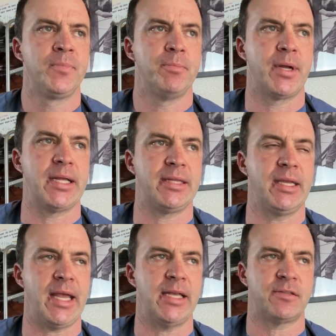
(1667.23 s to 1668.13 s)
But I
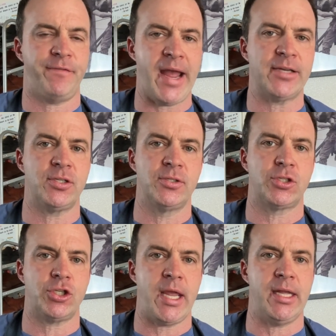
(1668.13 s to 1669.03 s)
think as fashions
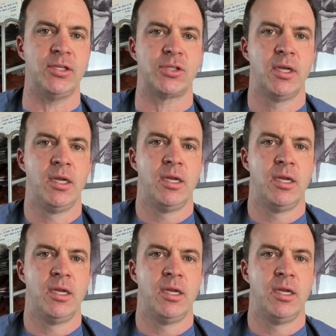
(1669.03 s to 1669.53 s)
change,